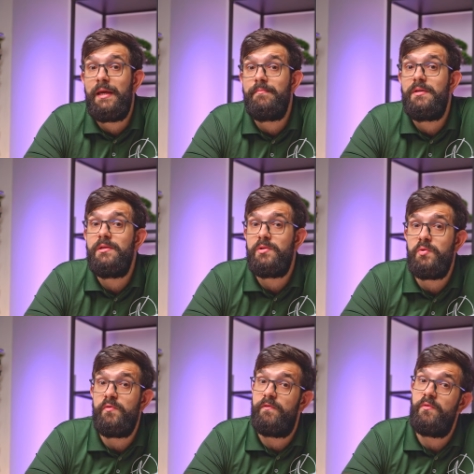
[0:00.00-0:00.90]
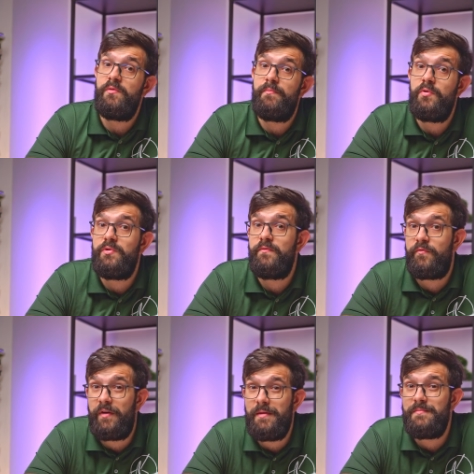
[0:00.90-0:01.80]
AMD's new fluid motion
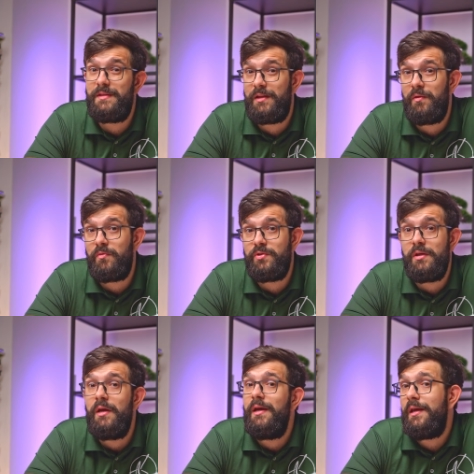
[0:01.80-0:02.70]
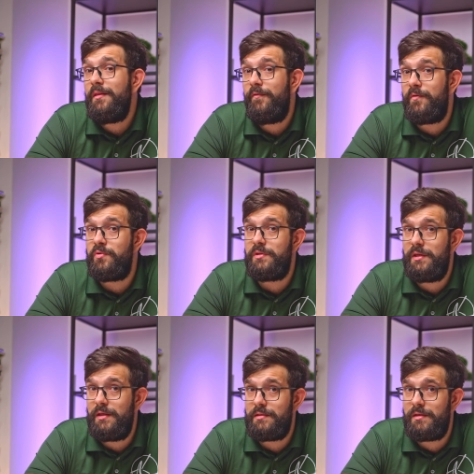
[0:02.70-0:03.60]
frame technology in the future
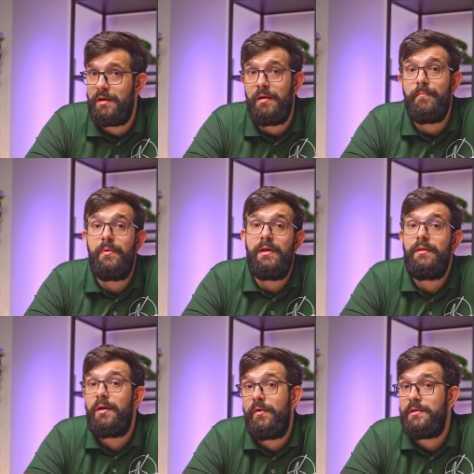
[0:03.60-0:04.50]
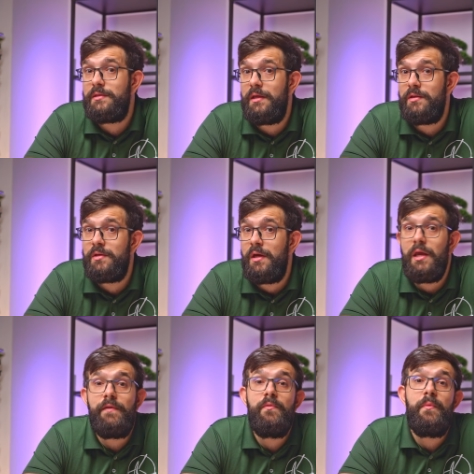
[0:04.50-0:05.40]
tests, but at the current stage,
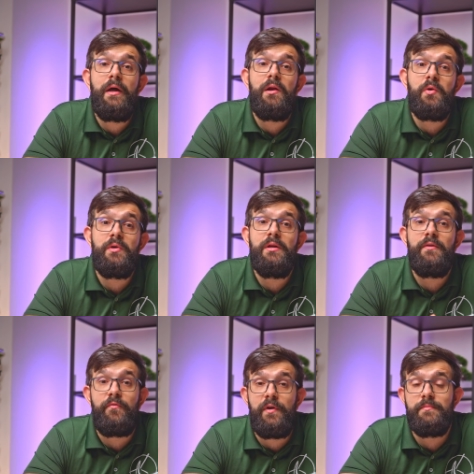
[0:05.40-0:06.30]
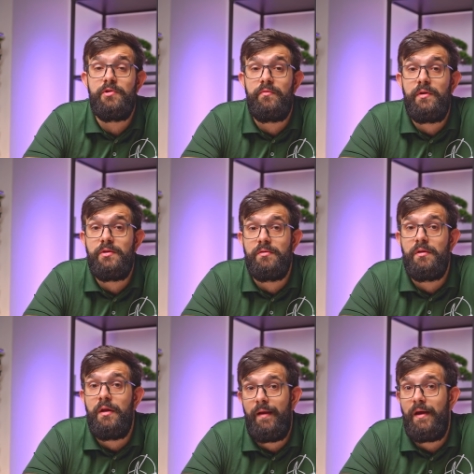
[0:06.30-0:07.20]
even without looking at the frame
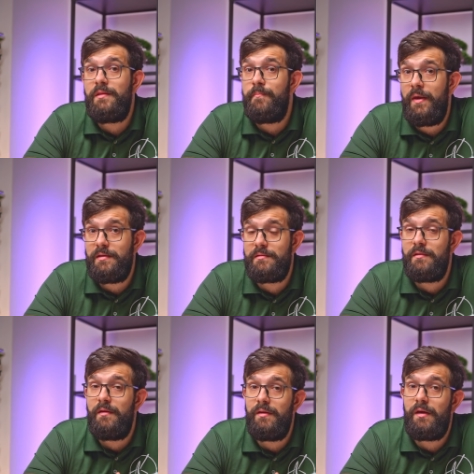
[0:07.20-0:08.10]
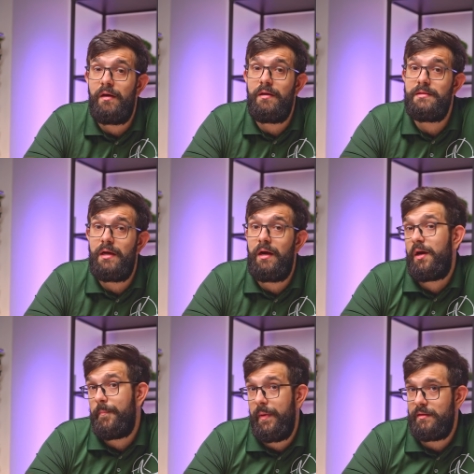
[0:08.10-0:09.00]
generation, at best, the cards are
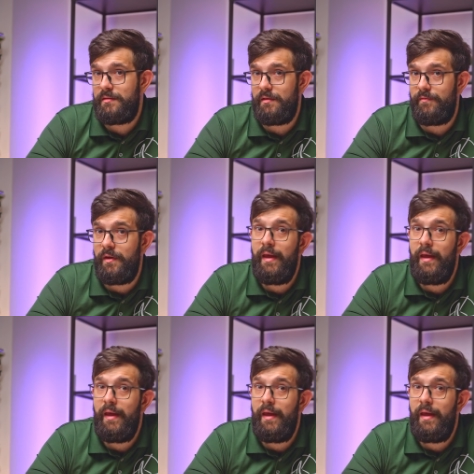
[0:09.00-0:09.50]
competitive,